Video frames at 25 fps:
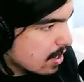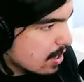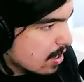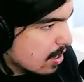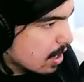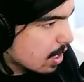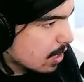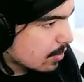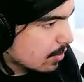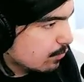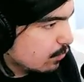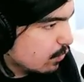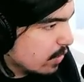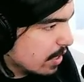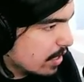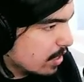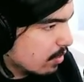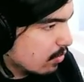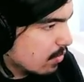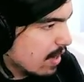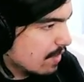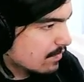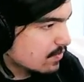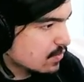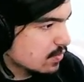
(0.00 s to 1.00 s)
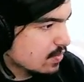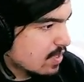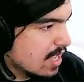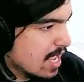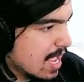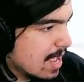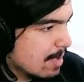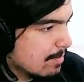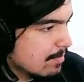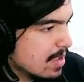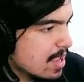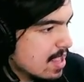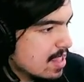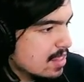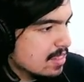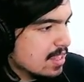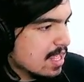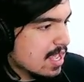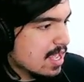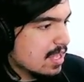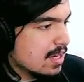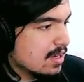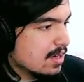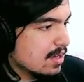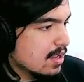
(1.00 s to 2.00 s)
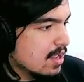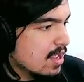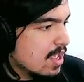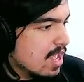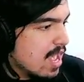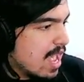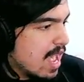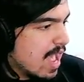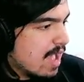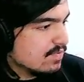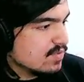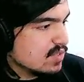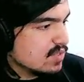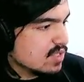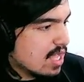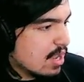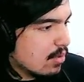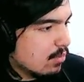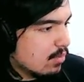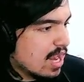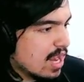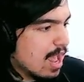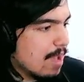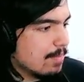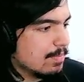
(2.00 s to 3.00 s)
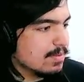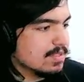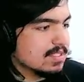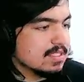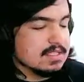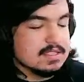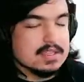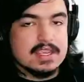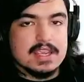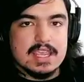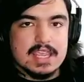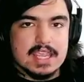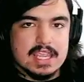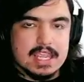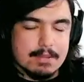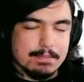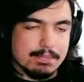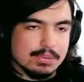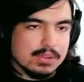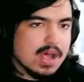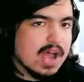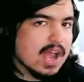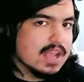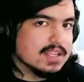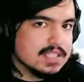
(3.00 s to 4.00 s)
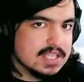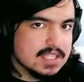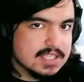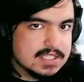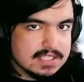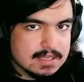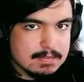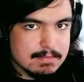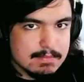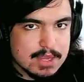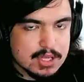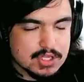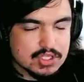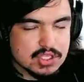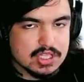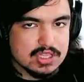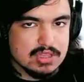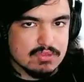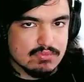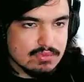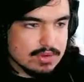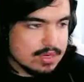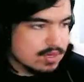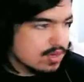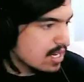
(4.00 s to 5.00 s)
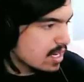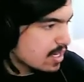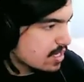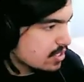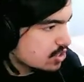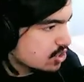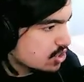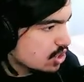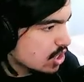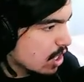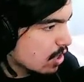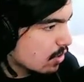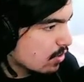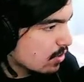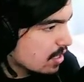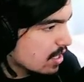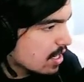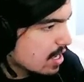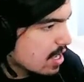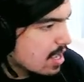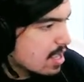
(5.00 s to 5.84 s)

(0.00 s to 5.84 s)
on Fuego after that. Then, after that, what happens? He applies his submission, the rear naked choke.